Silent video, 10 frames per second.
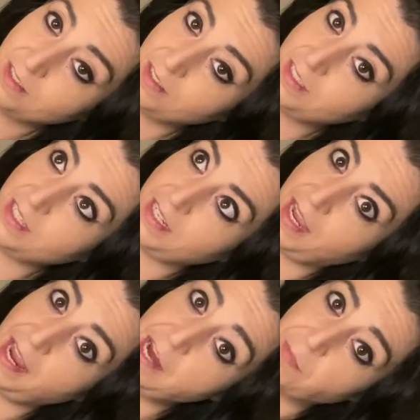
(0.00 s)
It's like a
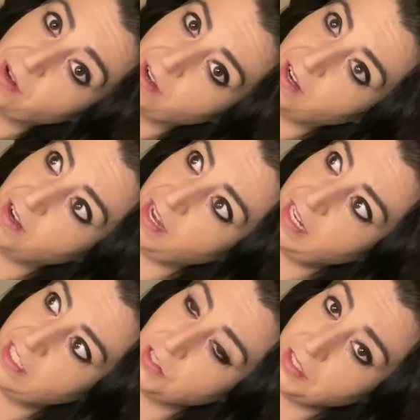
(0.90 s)
hammer, all
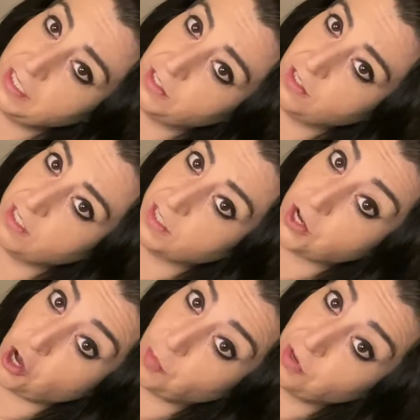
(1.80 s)
right? It's only as good as the
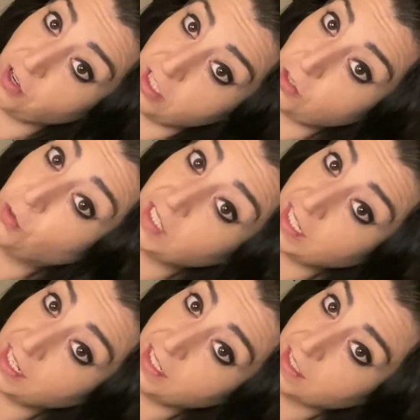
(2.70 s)
carpenter that's
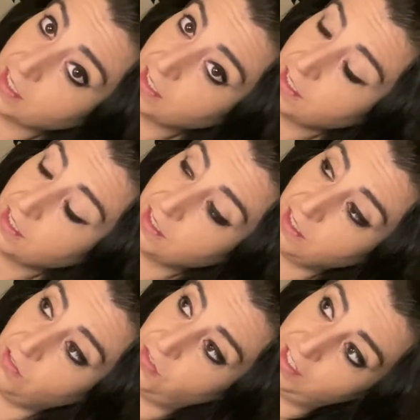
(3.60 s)
holding it.
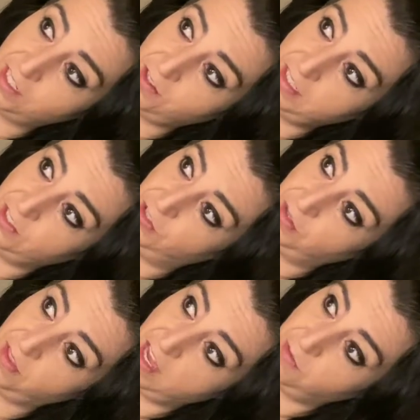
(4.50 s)
I don't feel like you need to do
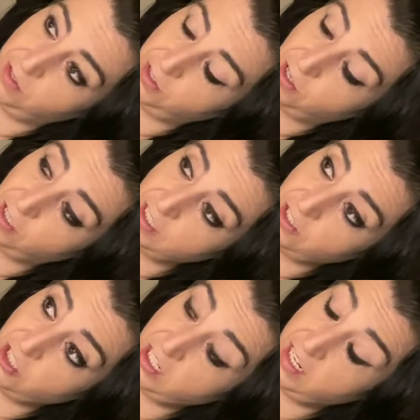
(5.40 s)
all that with your cards
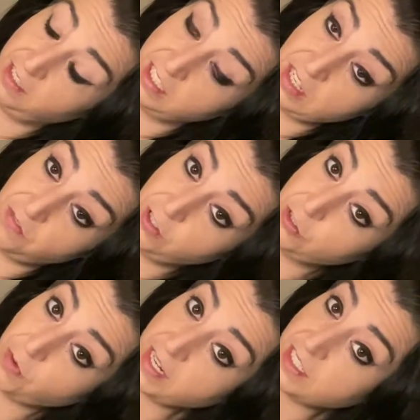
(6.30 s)
and shit unless it feels
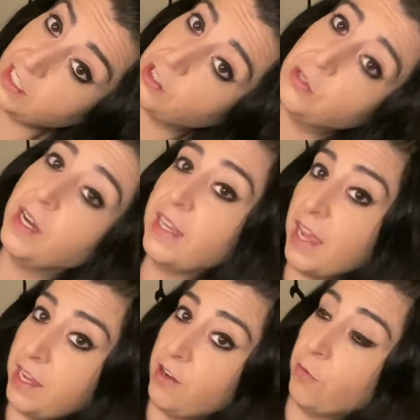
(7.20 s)
right to you.
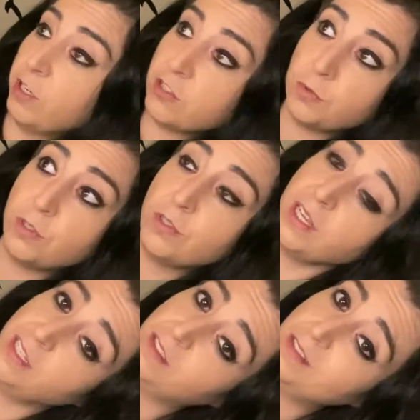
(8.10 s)
Again, ritual
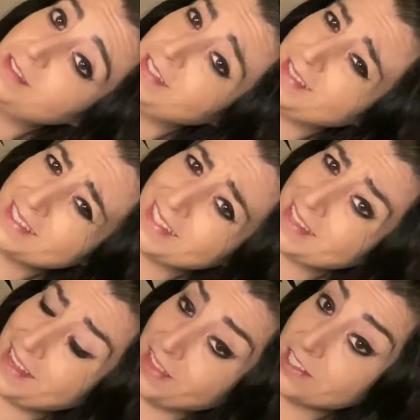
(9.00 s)
and cleansing, things like
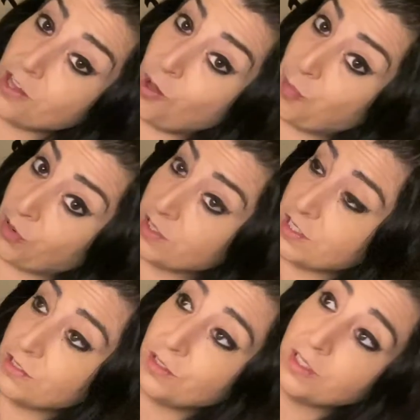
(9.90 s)
that, that's all
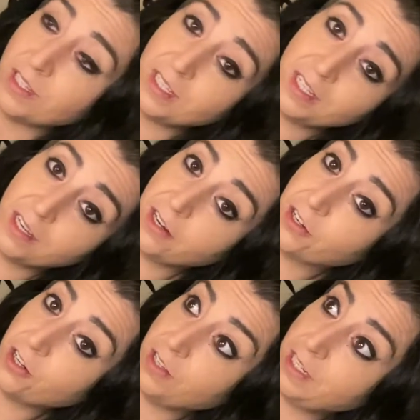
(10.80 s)
personal. Your
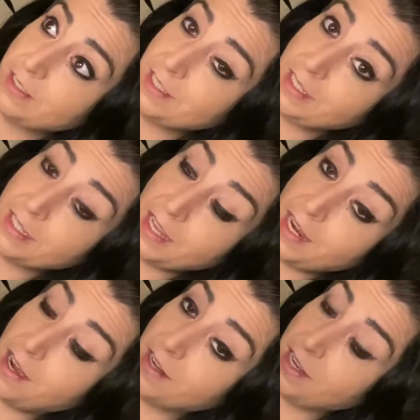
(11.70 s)
girl here is like a
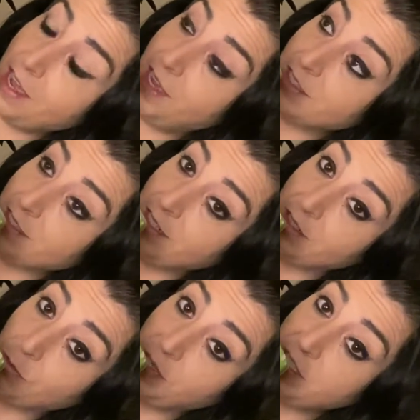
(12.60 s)
chaotic ass like
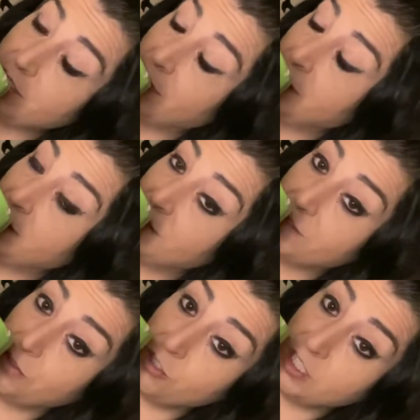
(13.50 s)
witch. I don't
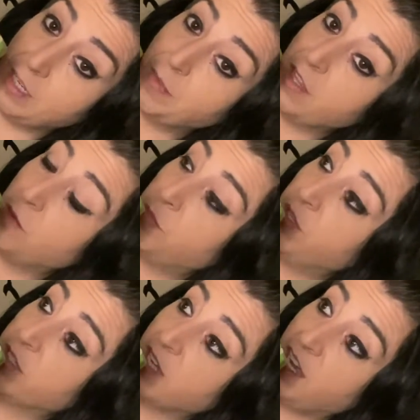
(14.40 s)
do shit by the
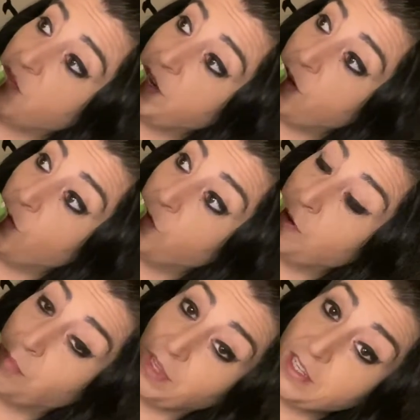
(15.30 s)
book. I have my own
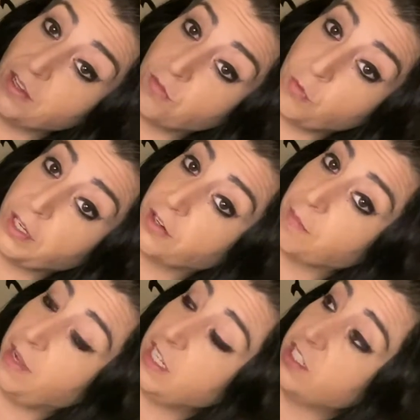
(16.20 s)
blend of weird
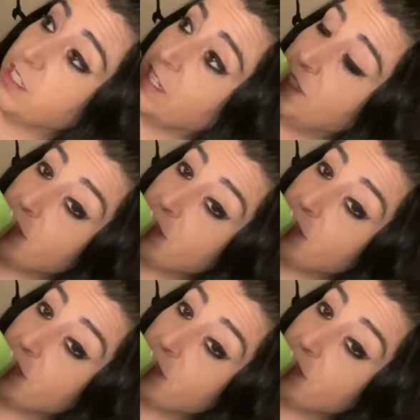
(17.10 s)
magic, and it's